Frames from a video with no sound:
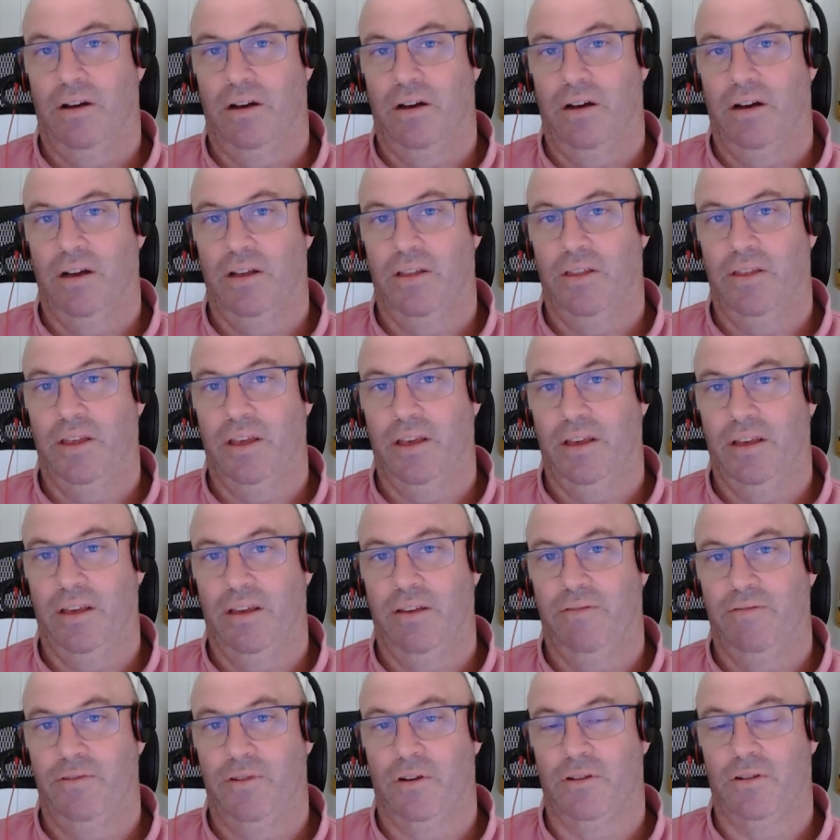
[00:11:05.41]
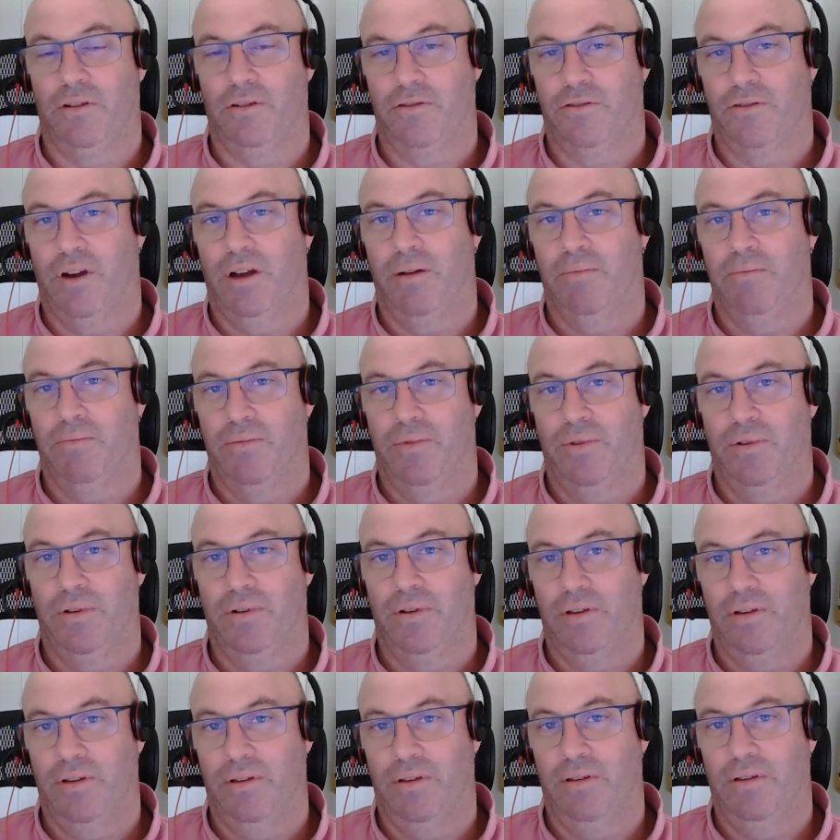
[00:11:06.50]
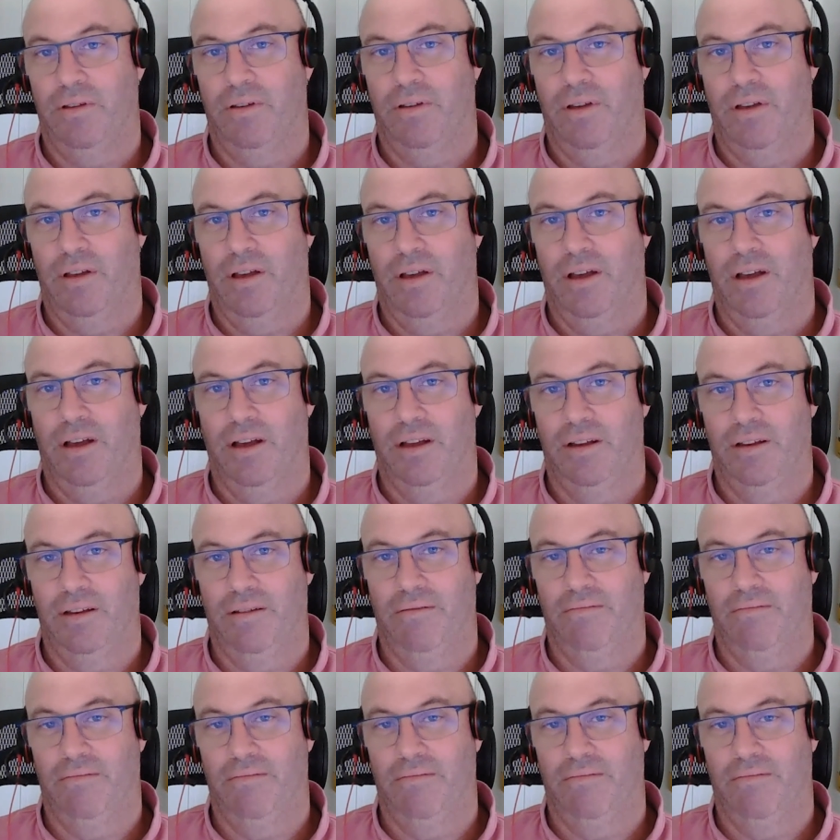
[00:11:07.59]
I think, if Donald Trump uh,